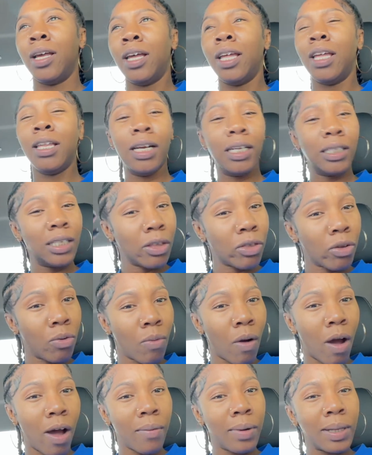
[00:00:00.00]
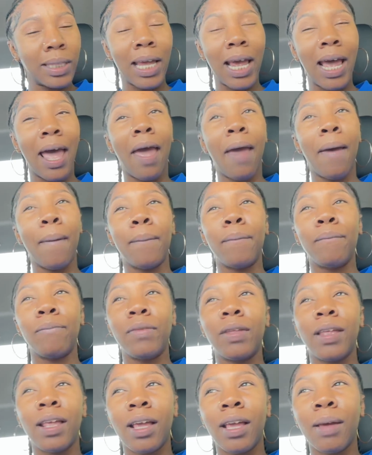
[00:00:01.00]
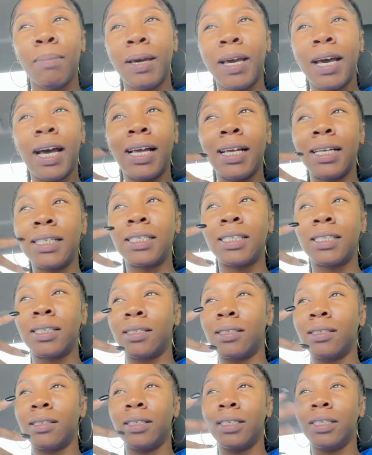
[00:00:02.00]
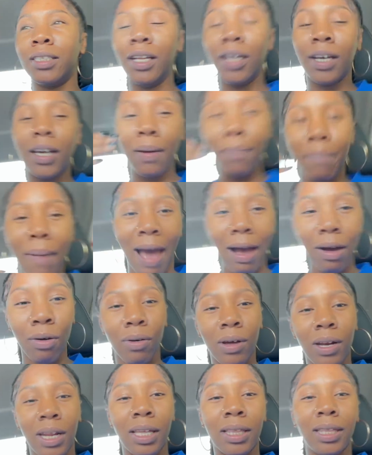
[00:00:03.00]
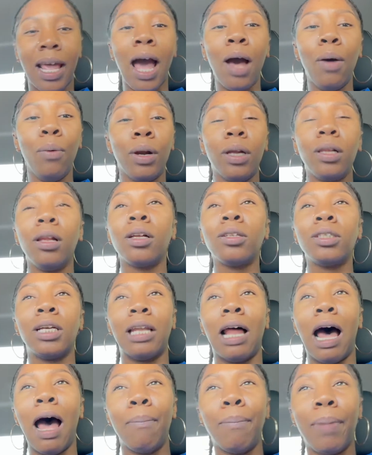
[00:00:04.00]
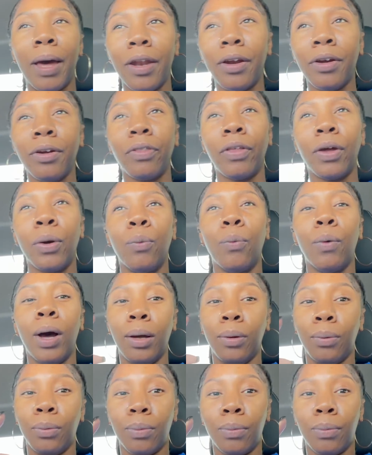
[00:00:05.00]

And there's nothing wrong with that because looking back on it, that would have looked a lot better than what